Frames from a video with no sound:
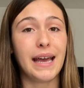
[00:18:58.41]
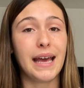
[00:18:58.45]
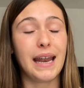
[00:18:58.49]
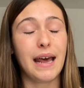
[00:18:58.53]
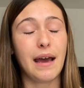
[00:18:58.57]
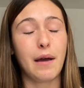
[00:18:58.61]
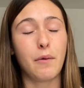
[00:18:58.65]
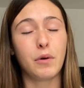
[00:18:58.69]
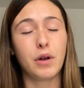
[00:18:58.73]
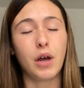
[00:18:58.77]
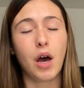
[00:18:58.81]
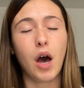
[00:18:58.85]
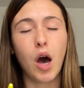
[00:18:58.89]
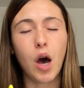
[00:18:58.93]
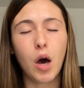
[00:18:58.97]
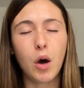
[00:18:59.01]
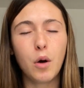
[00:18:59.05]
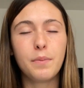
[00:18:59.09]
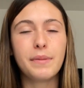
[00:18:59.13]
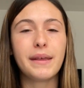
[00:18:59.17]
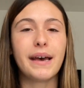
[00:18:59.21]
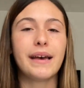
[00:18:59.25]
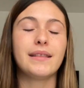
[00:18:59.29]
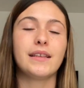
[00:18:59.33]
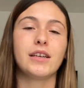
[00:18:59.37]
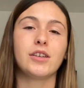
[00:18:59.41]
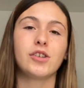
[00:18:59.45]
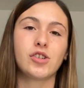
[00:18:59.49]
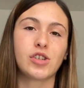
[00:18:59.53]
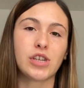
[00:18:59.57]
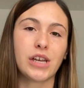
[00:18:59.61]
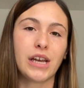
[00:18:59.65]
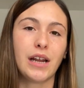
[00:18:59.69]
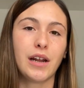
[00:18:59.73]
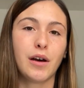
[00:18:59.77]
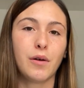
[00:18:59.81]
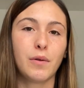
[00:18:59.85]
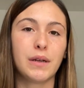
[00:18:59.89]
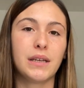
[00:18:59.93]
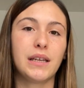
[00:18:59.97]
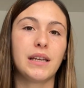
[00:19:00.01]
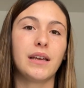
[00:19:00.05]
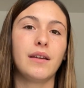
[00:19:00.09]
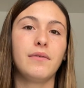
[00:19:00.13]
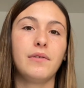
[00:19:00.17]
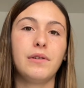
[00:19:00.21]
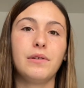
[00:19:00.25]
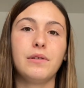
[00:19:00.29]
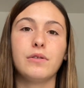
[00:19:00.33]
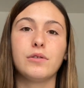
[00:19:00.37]
And I would hope that this channel would
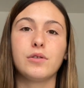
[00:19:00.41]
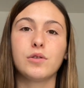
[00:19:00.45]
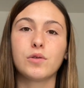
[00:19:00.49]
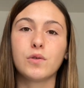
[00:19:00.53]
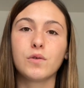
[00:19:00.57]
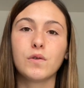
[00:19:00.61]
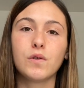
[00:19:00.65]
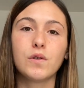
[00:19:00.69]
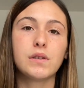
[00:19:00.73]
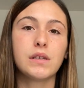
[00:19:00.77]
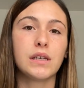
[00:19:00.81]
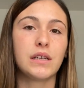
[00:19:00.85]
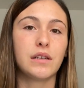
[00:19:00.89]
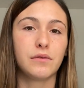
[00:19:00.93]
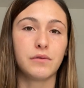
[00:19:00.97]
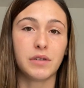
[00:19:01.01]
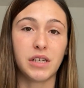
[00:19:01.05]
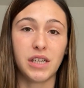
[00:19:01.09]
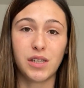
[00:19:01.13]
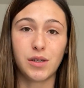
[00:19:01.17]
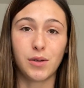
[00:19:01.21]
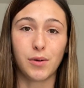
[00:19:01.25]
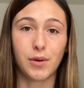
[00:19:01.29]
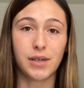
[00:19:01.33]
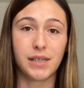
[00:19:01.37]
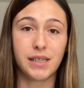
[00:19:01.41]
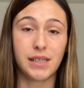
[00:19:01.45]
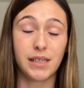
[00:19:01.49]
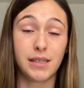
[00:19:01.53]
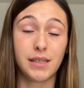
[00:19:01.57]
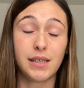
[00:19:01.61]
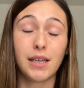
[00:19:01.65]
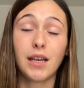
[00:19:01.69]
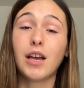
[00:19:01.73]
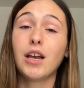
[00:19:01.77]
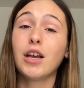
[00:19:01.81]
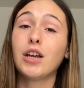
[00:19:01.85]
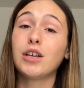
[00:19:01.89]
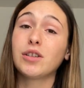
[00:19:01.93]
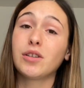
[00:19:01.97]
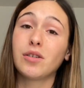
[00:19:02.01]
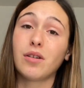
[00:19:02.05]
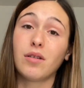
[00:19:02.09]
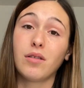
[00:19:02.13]
give you the tools and resources to